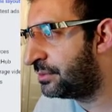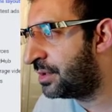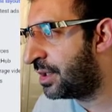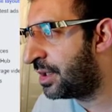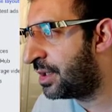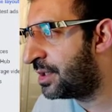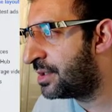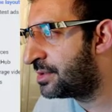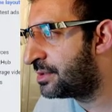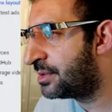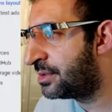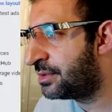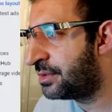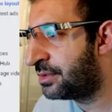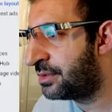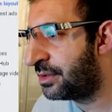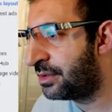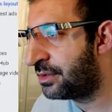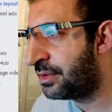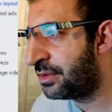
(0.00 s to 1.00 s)
Yes, I
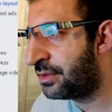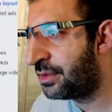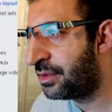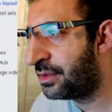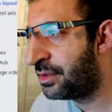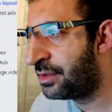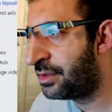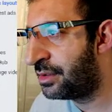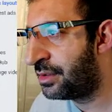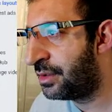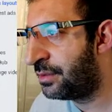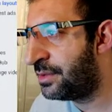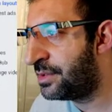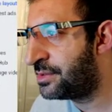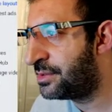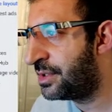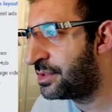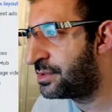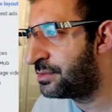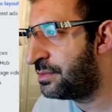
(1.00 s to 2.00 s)

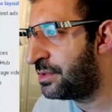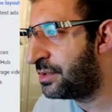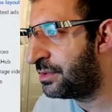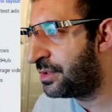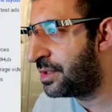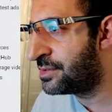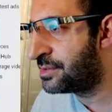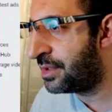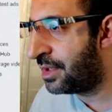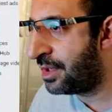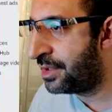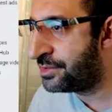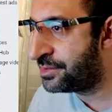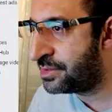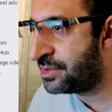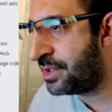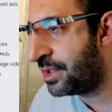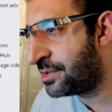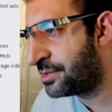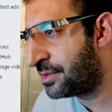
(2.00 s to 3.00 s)
will test with test
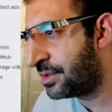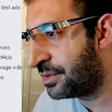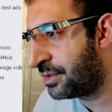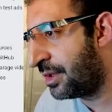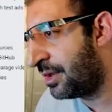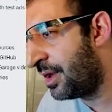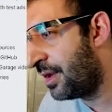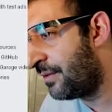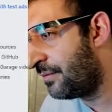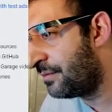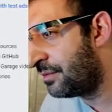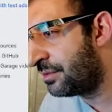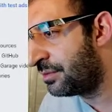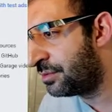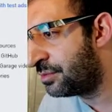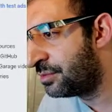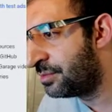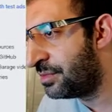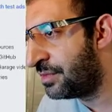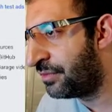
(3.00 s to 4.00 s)
ads. Yes, that I have
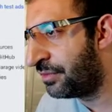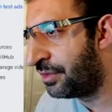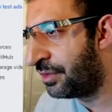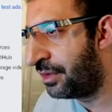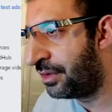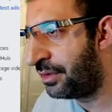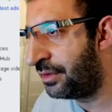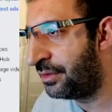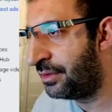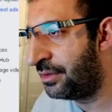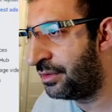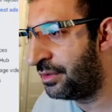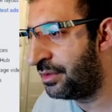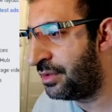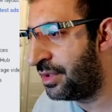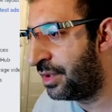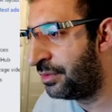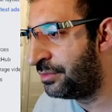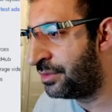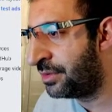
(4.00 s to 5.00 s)
do before.
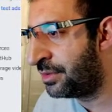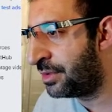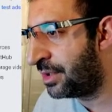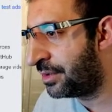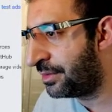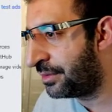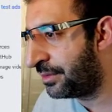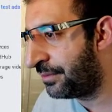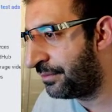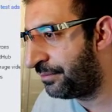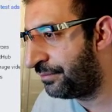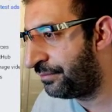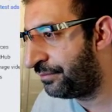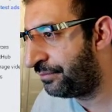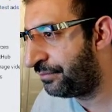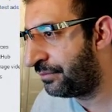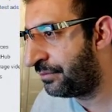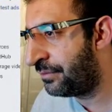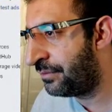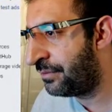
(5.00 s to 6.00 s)
Load and not.
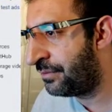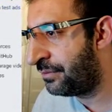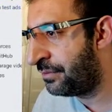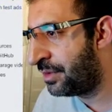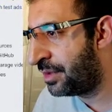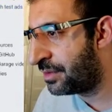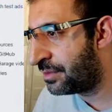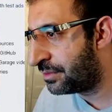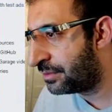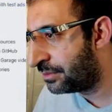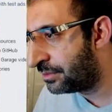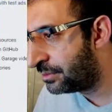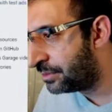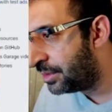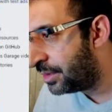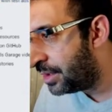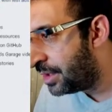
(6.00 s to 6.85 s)
No.